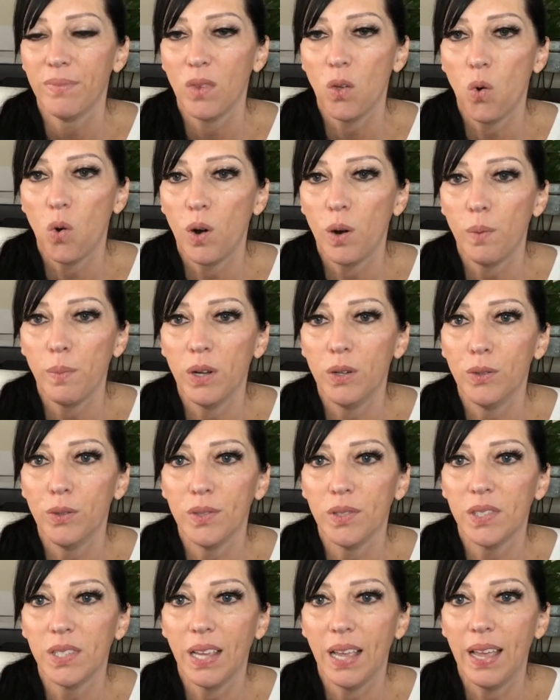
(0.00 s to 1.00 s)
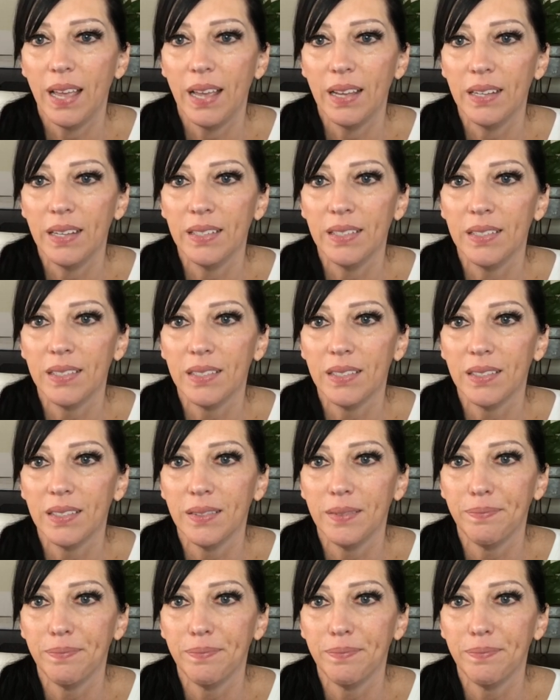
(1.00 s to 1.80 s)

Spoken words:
hormones and